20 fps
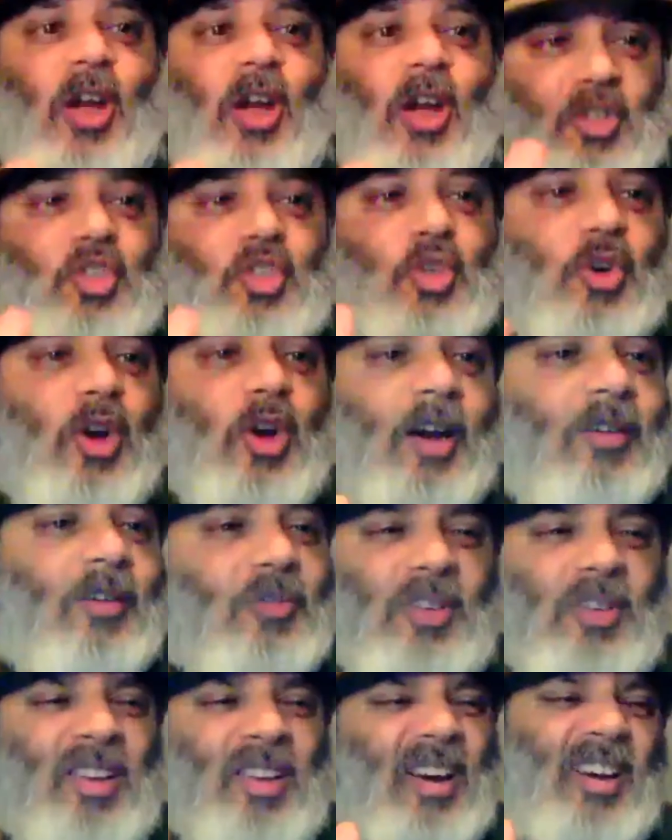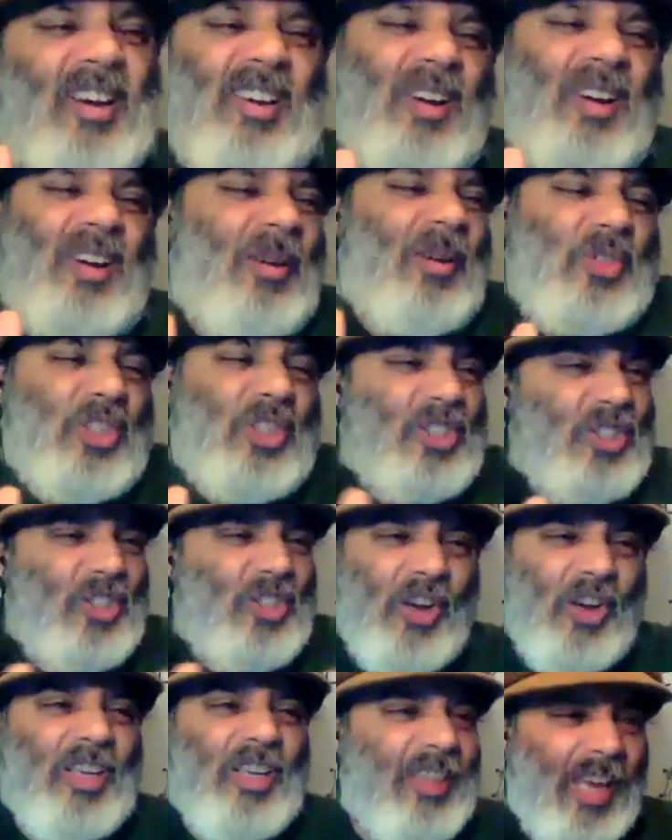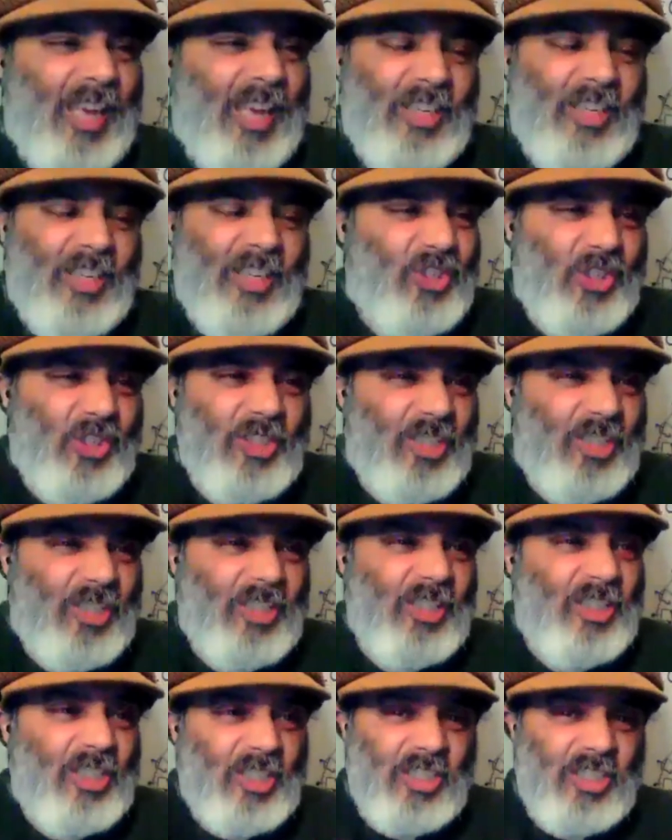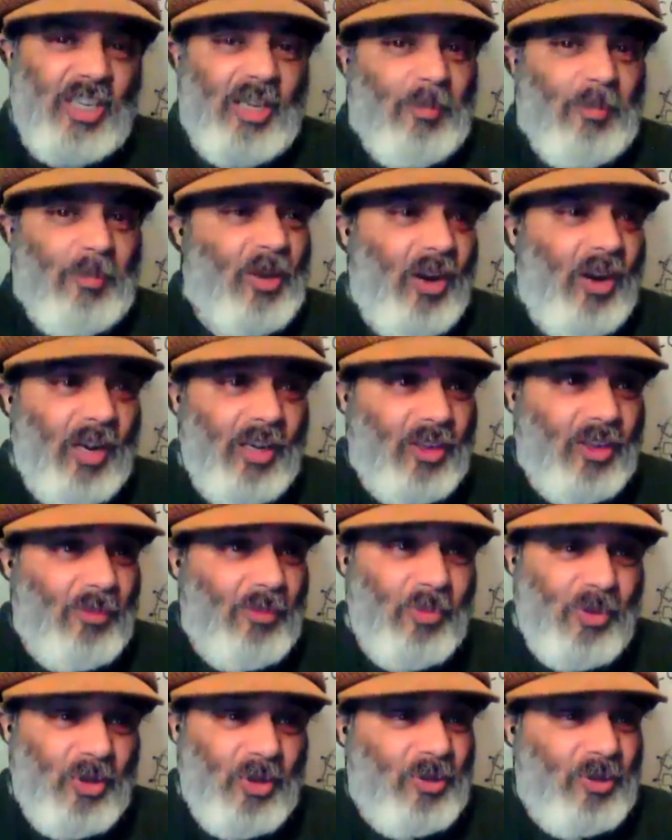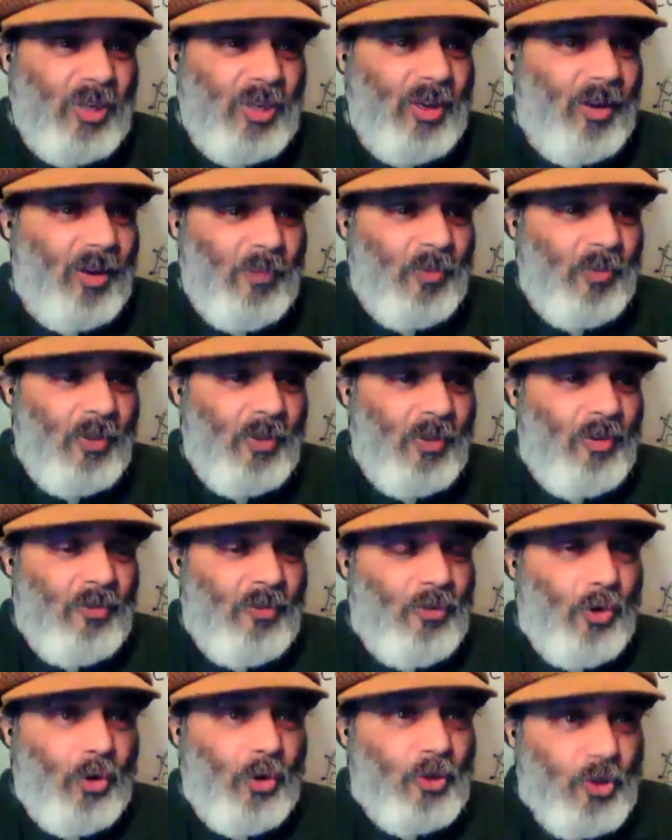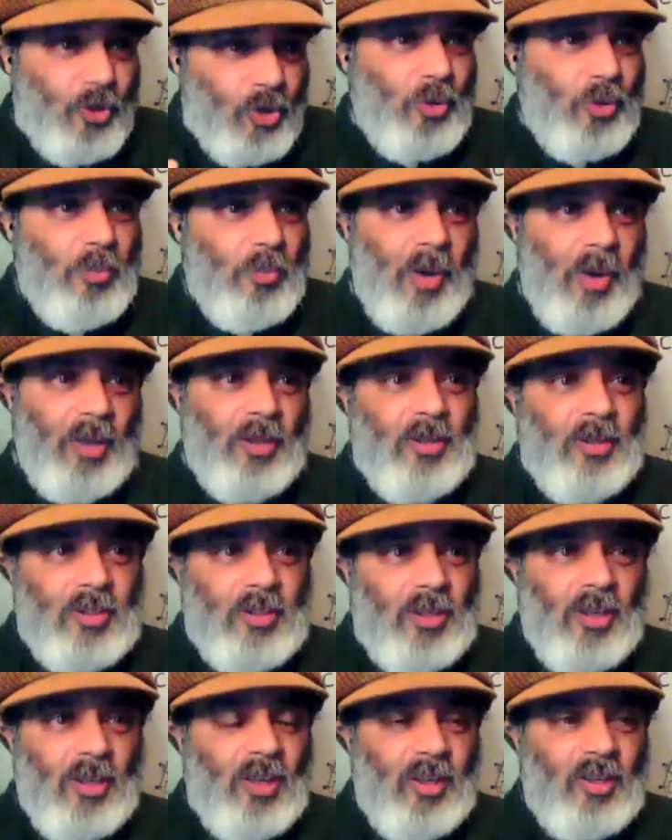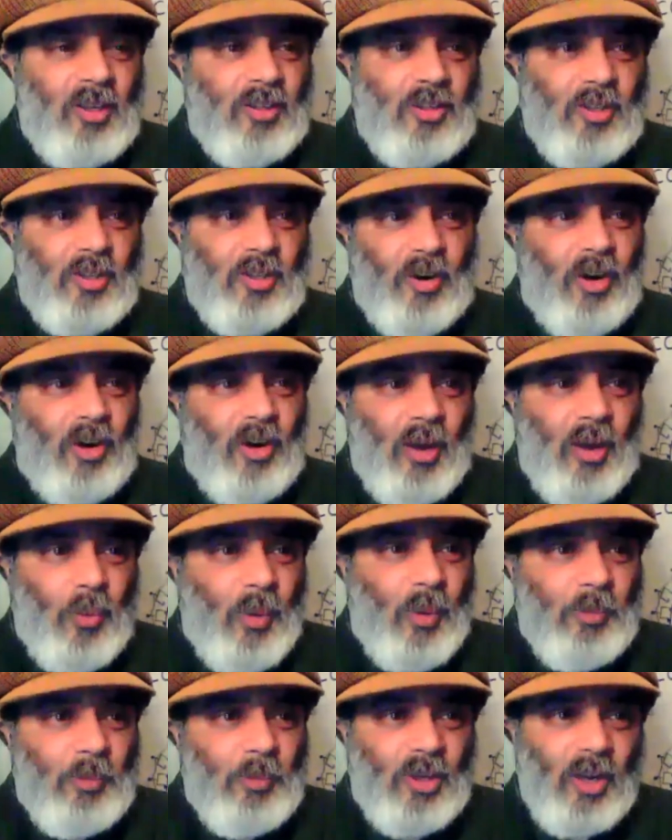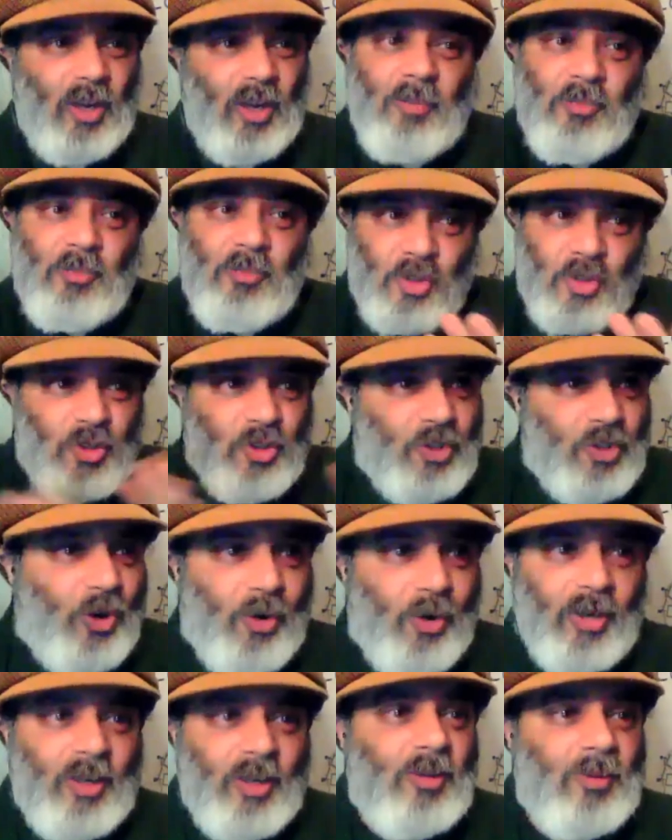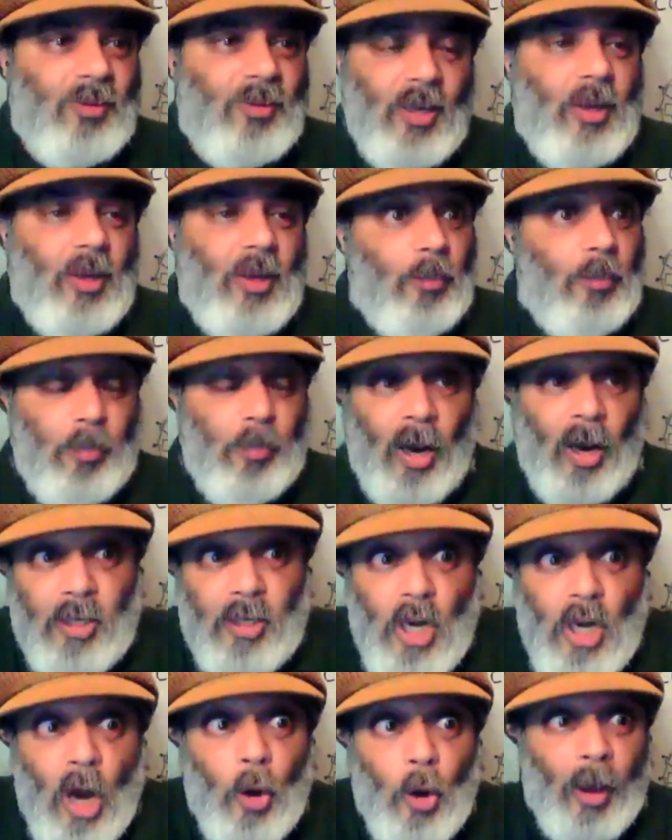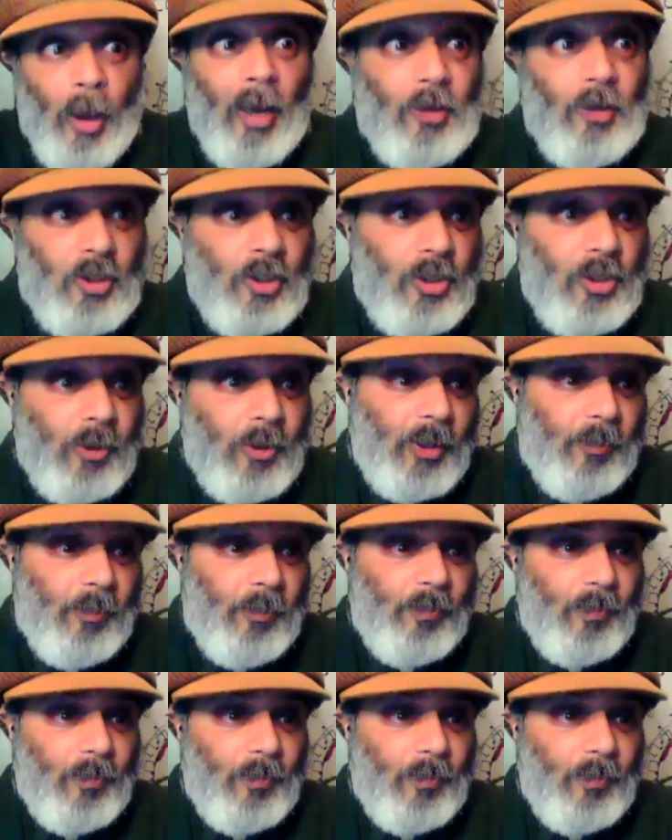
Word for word: I do not have, nah, I'm just not that interested in sitting behind a computer for two months to create a website, sorry, but I know how to do it.